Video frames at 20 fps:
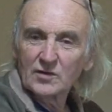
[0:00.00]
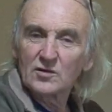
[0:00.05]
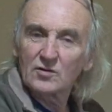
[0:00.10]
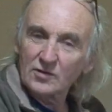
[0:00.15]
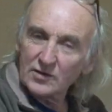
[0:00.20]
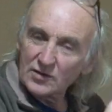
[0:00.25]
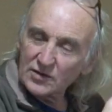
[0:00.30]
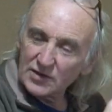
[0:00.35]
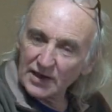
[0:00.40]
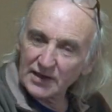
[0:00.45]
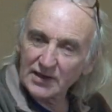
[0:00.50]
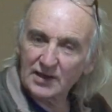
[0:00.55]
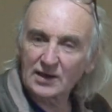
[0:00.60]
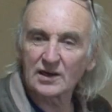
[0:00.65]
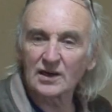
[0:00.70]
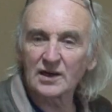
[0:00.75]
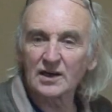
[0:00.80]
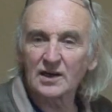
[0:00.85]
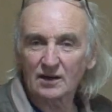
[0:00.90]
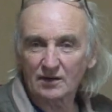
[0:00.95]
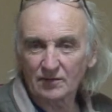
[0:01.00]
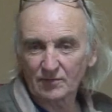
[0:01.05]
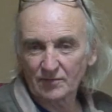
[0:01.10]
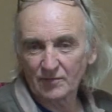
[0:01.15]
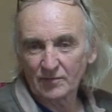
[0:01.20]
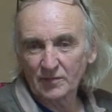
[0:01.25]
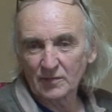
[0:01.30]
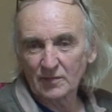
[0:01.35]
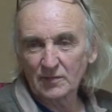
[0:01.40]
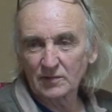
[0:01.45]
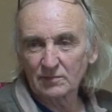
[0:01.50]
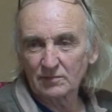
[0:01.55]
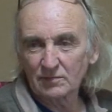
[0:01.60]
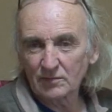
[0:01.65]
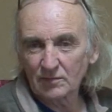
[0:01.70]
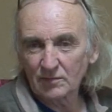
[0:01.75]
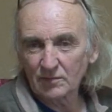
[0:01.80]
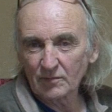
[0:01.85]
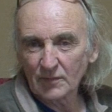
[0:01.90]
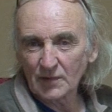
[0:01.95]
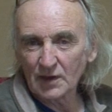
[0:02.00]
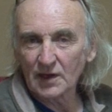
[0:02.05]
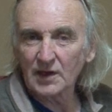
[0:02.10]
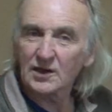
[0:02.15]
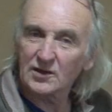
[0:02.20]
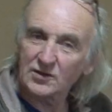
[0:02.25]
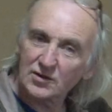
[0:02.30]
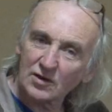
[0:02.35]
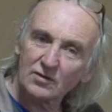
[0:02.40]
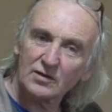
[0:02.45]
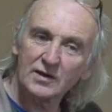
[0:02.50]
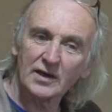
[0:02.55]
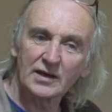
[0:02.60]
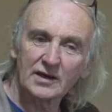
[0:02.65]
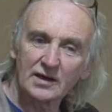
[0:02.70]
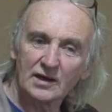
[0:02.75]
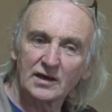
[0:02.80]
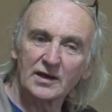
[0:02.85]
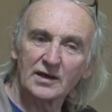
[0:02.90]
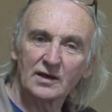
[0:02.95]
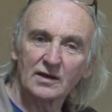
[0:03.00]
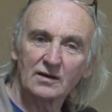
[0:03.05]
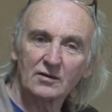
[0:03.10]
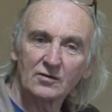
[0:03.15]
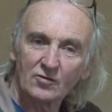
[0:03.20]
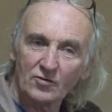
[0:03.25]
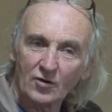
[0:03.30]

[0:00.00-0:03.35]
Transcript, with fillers: You can say cling. Here's okay, cling,